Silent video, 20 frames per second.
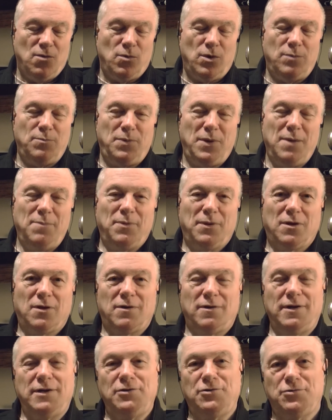When people
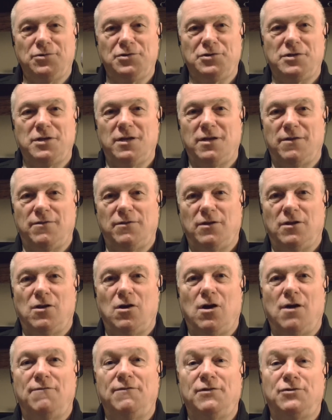are interested in the
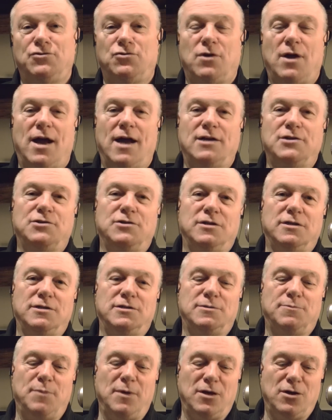law of attraction,
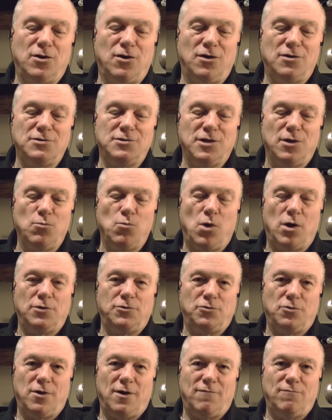it's because they
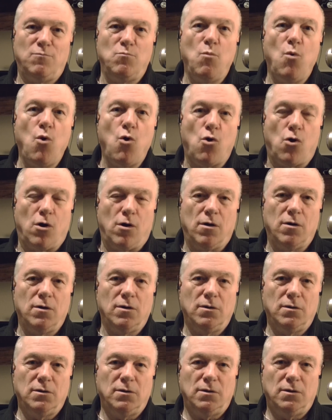want to have more
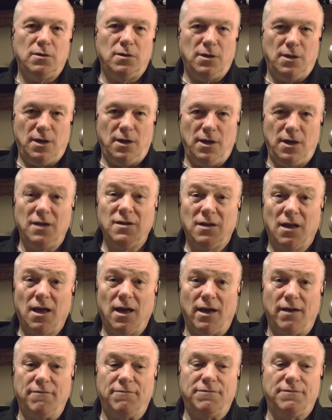in
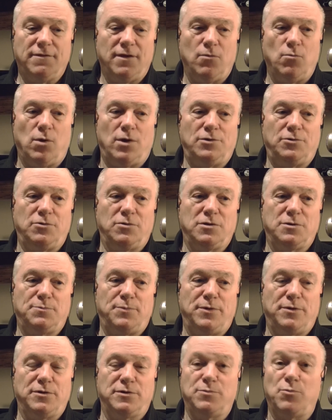life. They want to
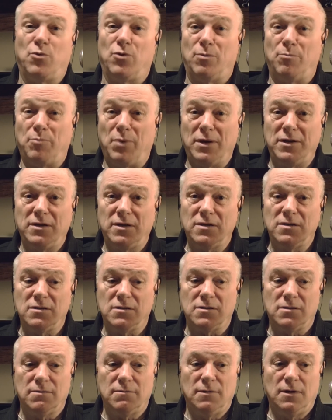experience more
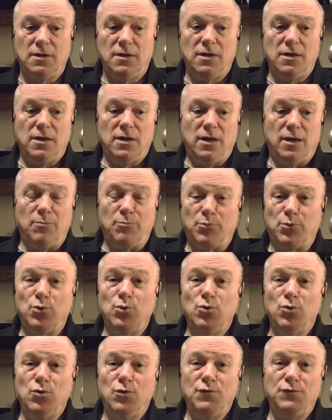abundance,
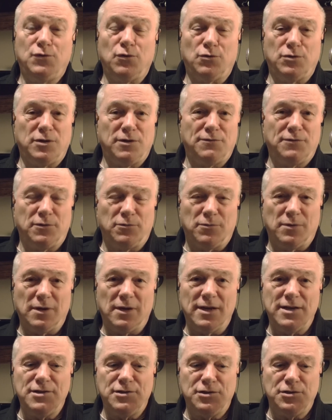improved or different
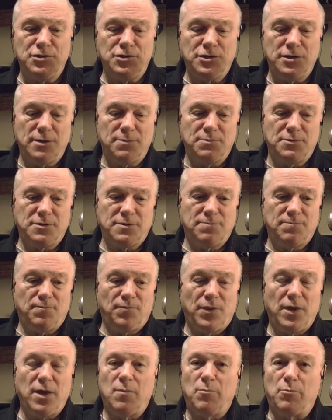relationships,
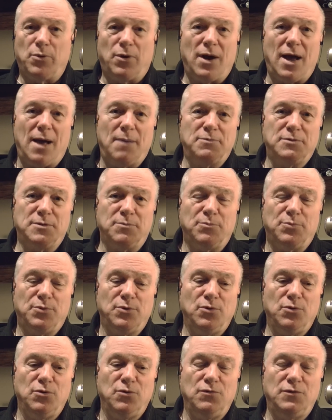perhaps
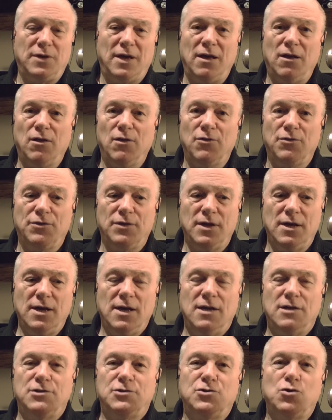improved health.
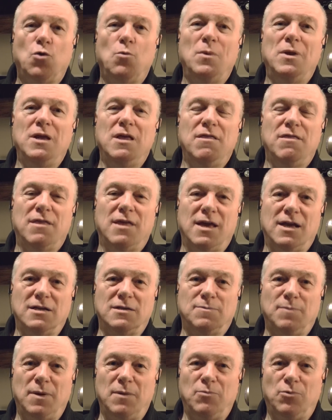So many
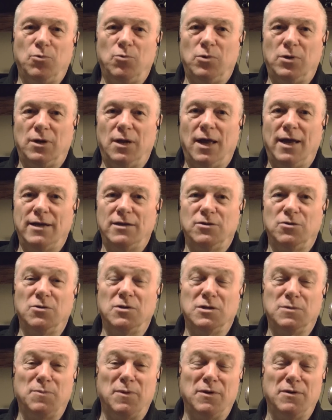things people would like to
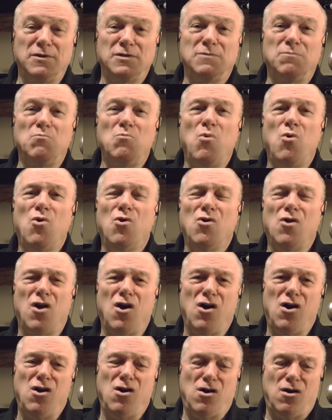experience more
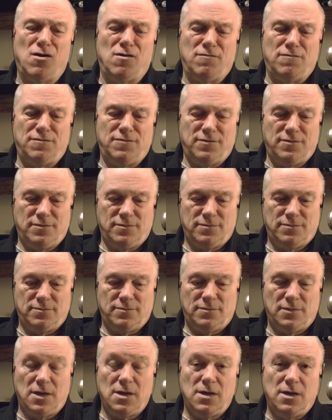of.
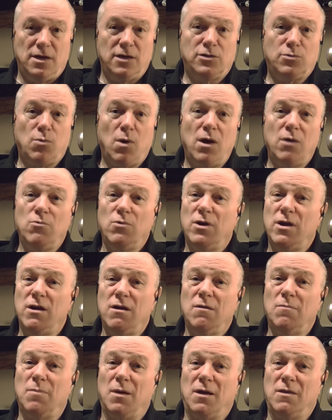It's why we're
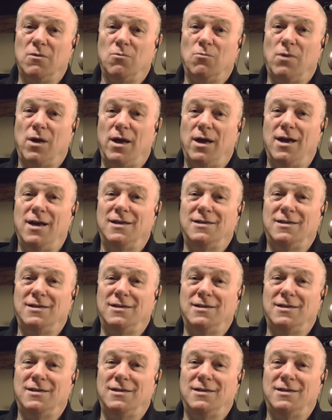here, by the way.